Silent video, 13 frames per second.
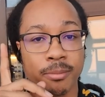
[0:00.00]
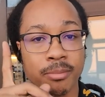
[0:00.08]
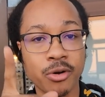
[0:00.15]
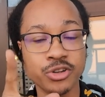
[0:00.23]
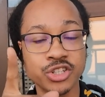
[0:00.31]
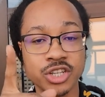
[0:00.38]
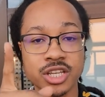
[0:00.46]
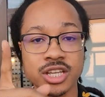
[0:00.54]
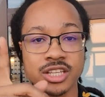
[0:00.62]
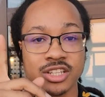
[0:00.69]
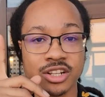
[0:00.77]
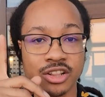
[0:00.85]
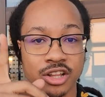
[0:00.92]

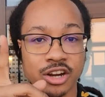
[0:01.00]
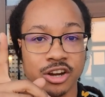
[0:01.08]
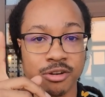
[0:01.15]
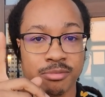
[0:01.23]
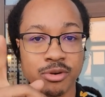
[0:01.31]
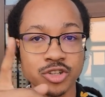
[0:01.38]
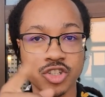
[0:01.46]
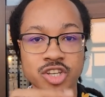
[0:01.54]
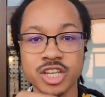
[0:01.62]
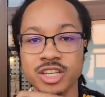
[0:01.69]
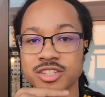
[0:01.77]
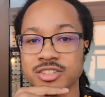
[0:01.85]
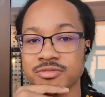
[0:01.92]
Portuguese. Learn
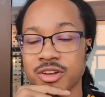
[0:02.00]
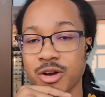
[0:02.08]
Portuguese.